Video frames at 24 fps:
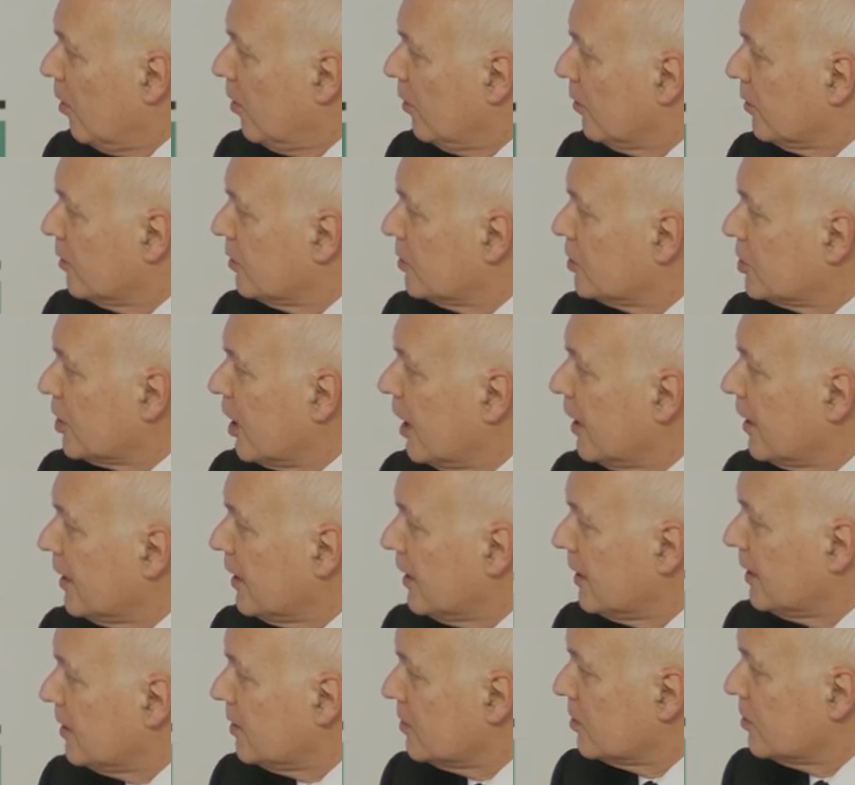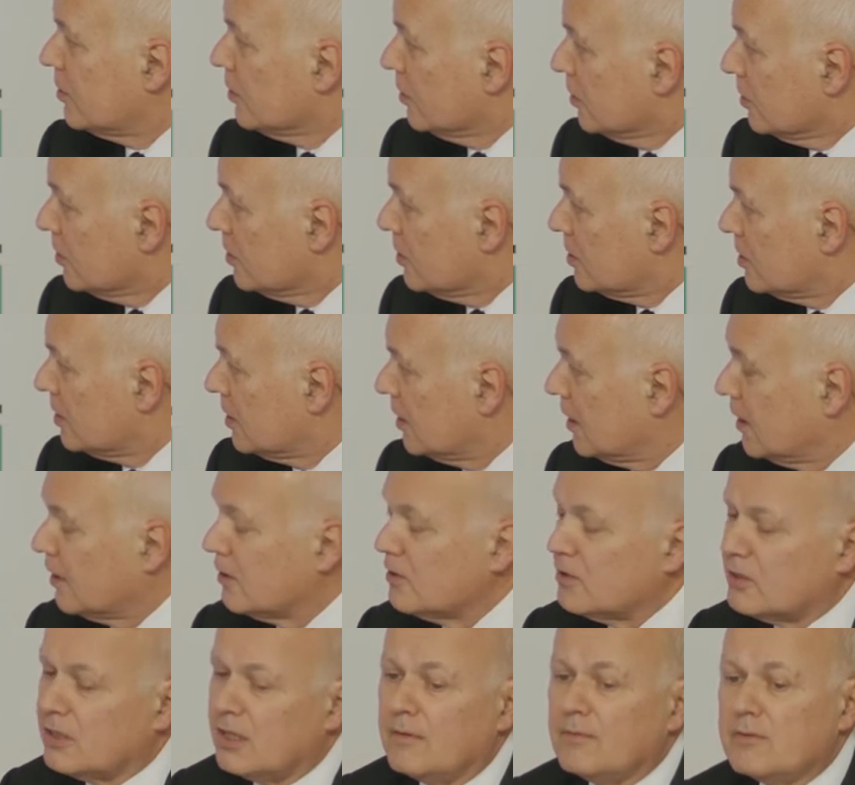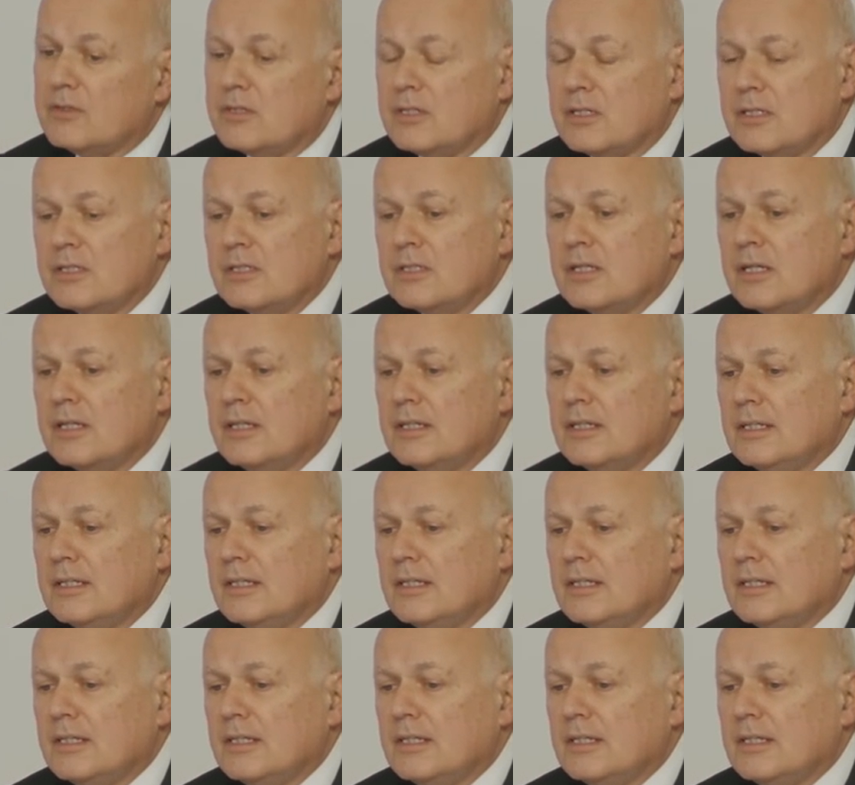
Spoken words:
on Chinese goods and services.